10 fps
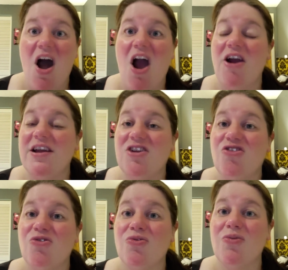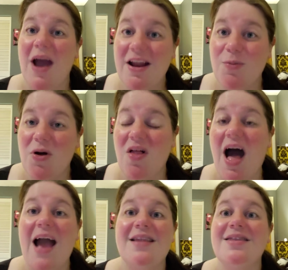are incredible.
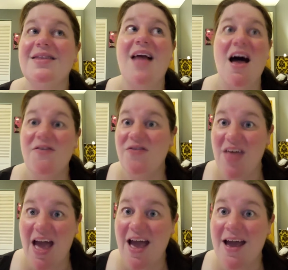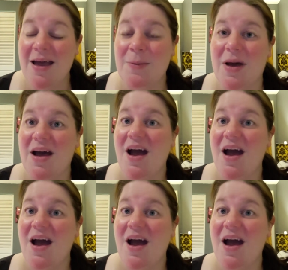I love them.